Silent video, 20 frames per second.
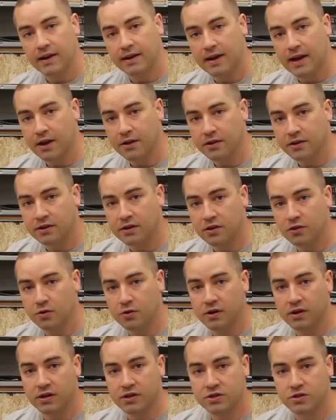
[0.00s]
And now that the
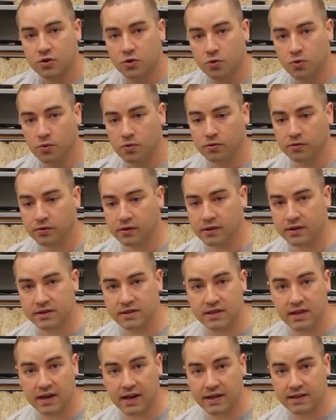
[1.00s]
unit is cool,
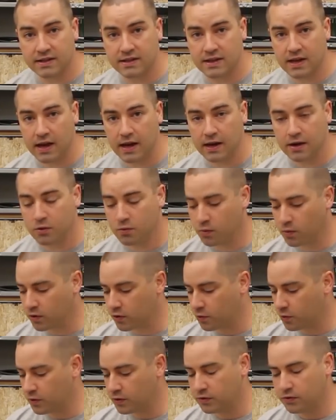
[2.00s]
it's the next day, we're
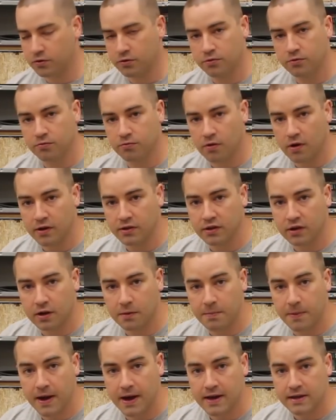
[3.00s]
going to run the
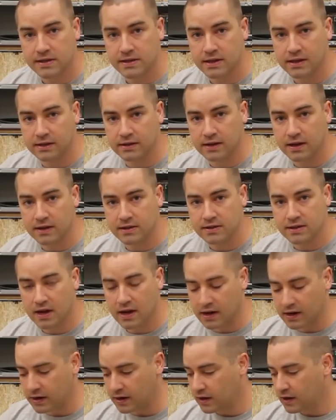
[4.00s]
capacity test
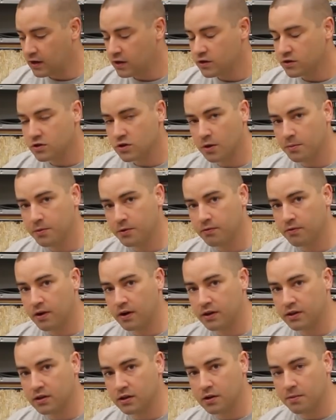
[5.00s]
on it. So I'll be
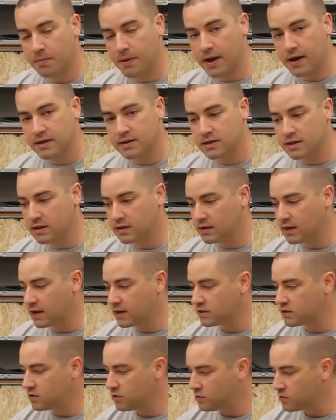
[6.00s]
running the capacity
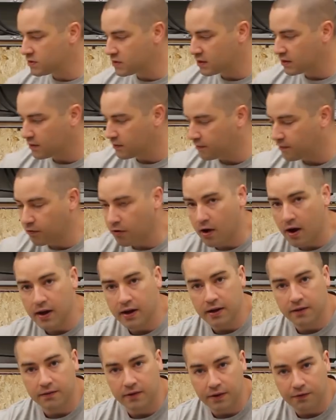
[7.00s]
test using a
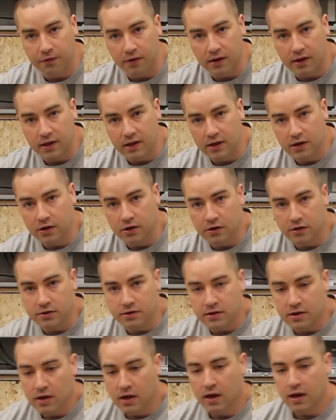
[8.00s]
variety of different
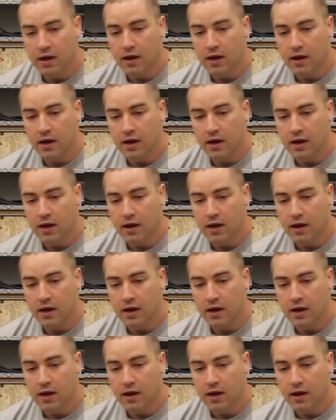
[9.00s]
heaters